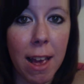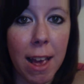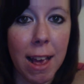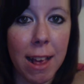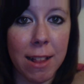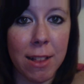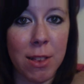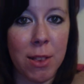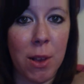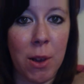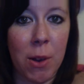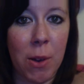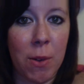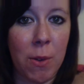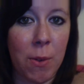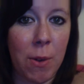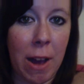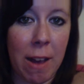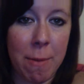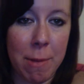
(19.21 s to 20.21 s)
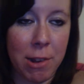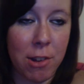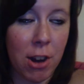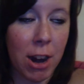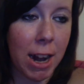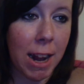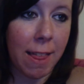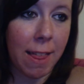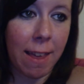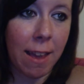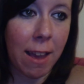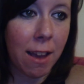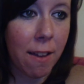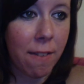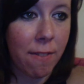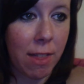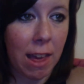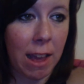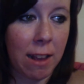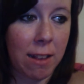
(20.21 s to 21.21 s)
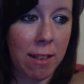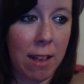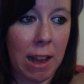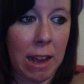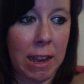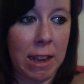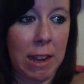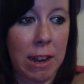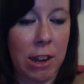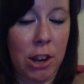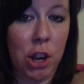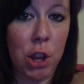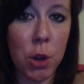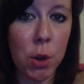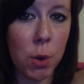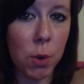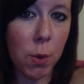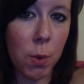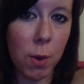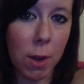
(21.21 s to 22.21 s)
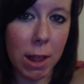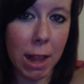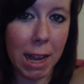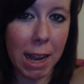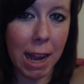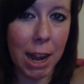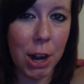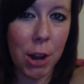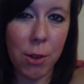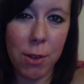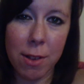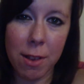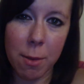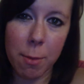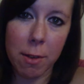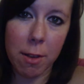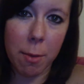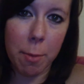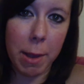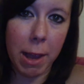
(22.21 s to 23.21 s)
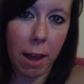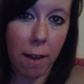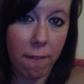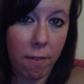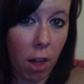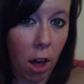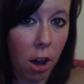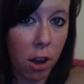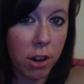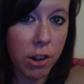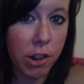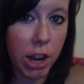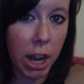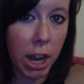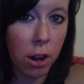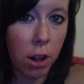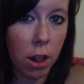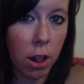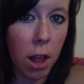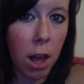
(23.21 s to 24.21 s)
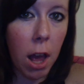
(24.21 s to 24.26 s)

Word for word: And so I've been trying to think of things I can do. Like I know this is supposed to be a vlog channel,